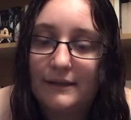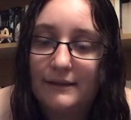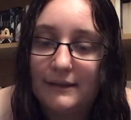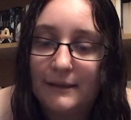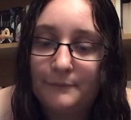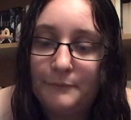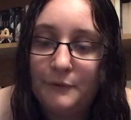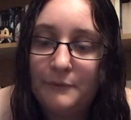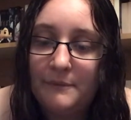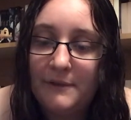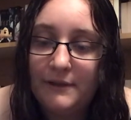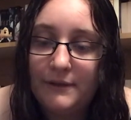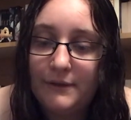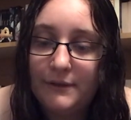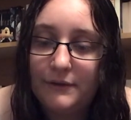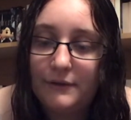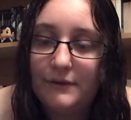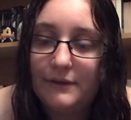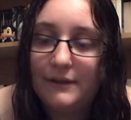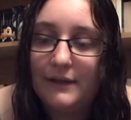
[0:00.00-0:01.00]
I slept with
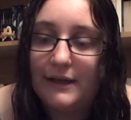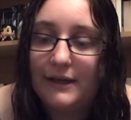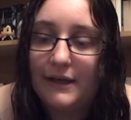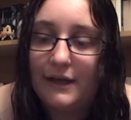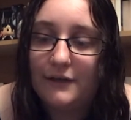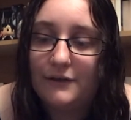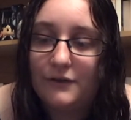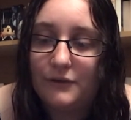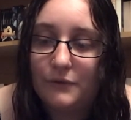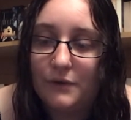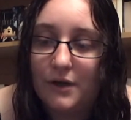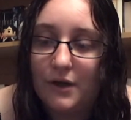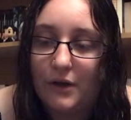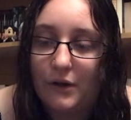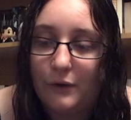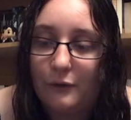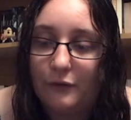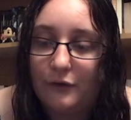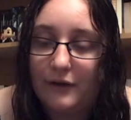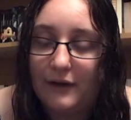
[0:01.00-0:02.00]
my student, and I'd do
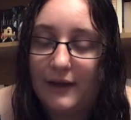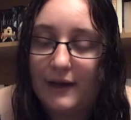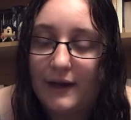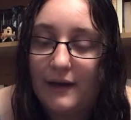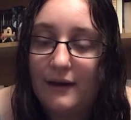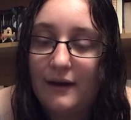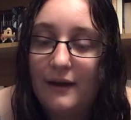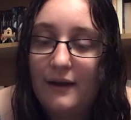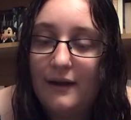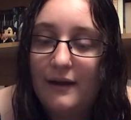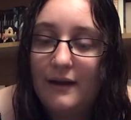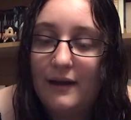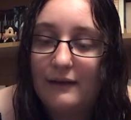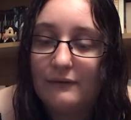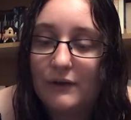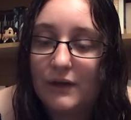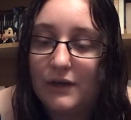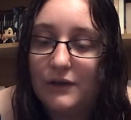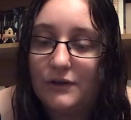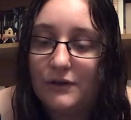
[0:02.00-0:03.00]
it all over again,
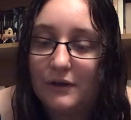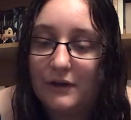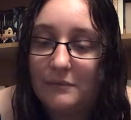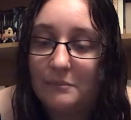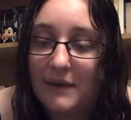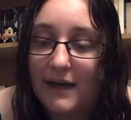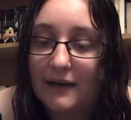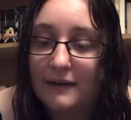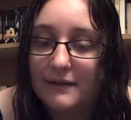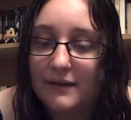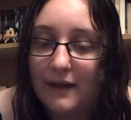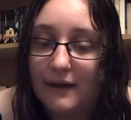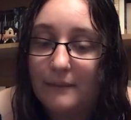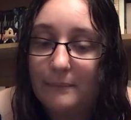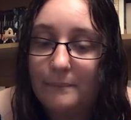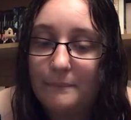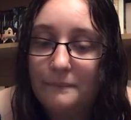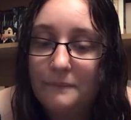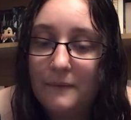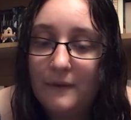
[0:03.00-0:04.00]
if I could turn back
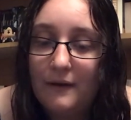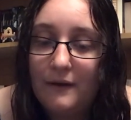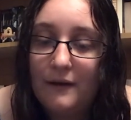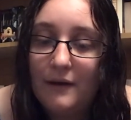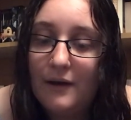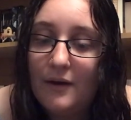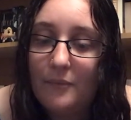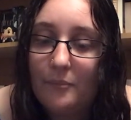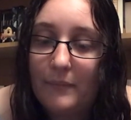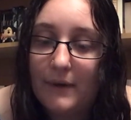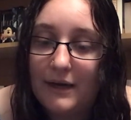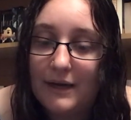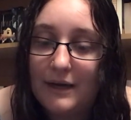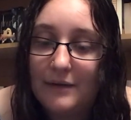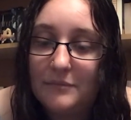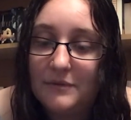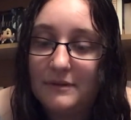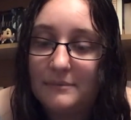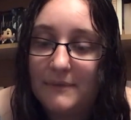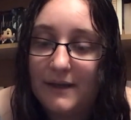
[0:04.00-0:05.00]
time.
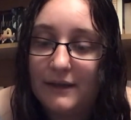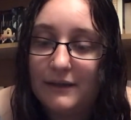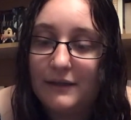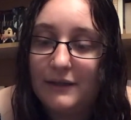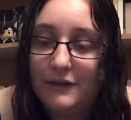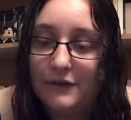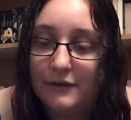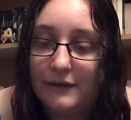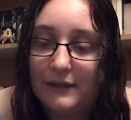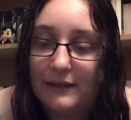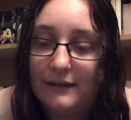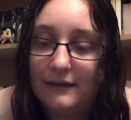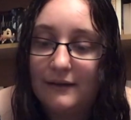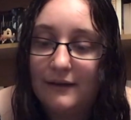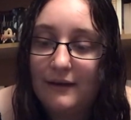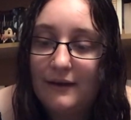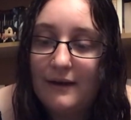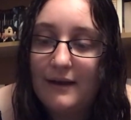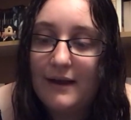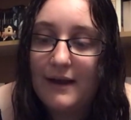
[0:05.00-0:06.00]
My name is Melody
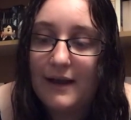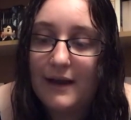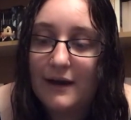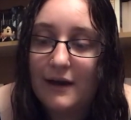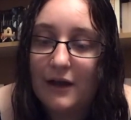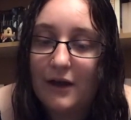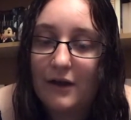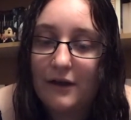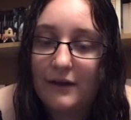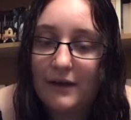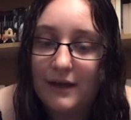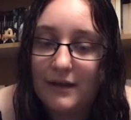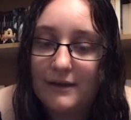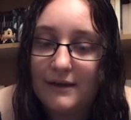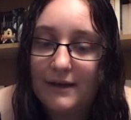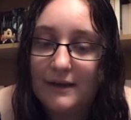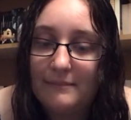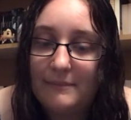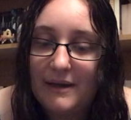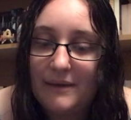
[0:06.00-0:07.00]
Green, and I got
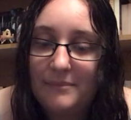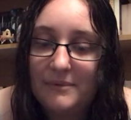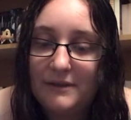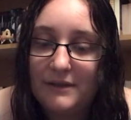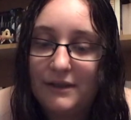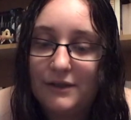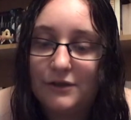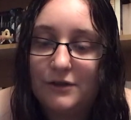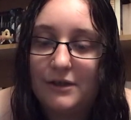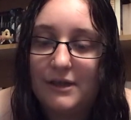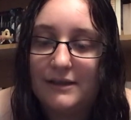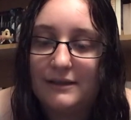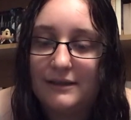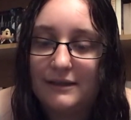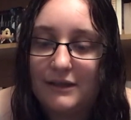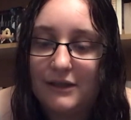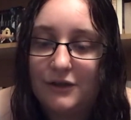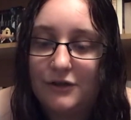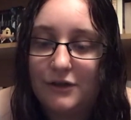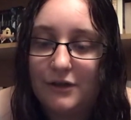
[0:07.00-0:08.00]
kicked out of my position
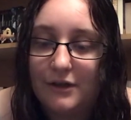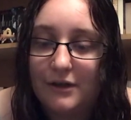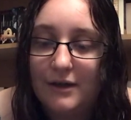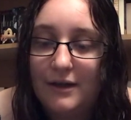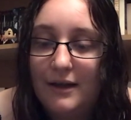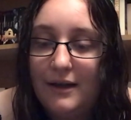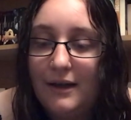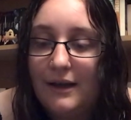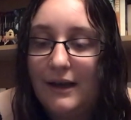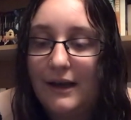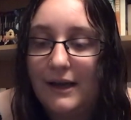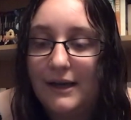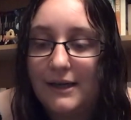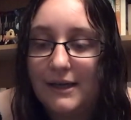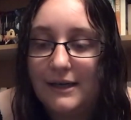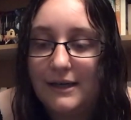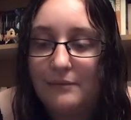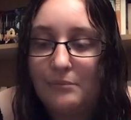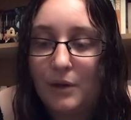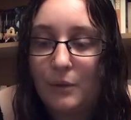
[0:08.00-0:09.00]
as a teacher,
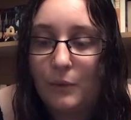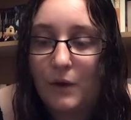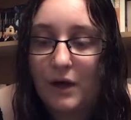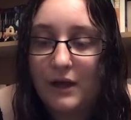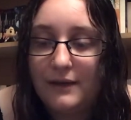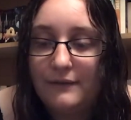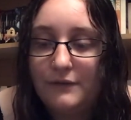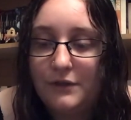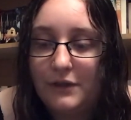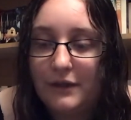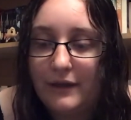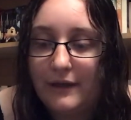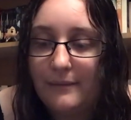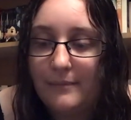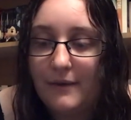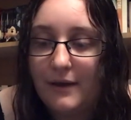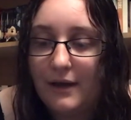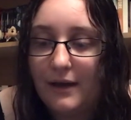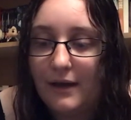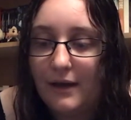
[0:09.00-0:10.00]
and I did my walk of
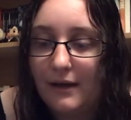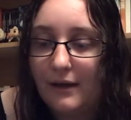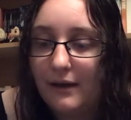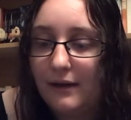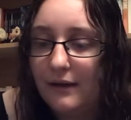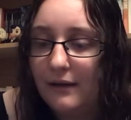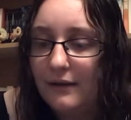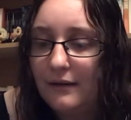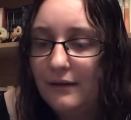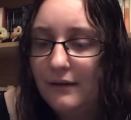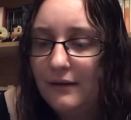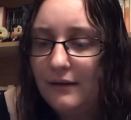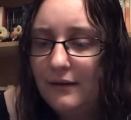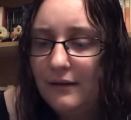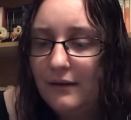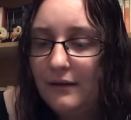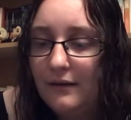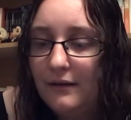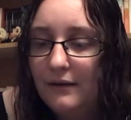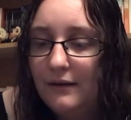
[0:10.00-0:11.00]
shame,
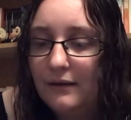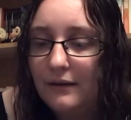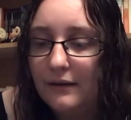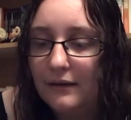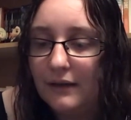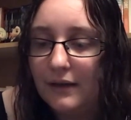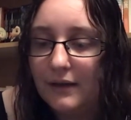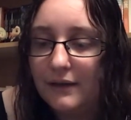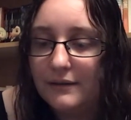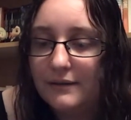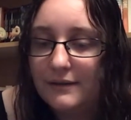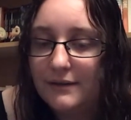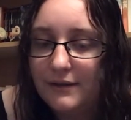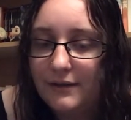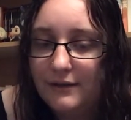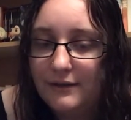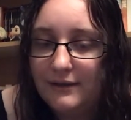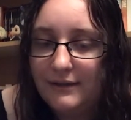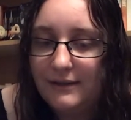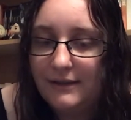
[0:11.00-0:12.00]
La
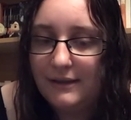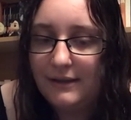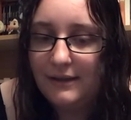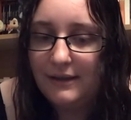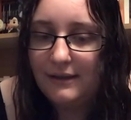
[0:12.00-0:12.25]
Circe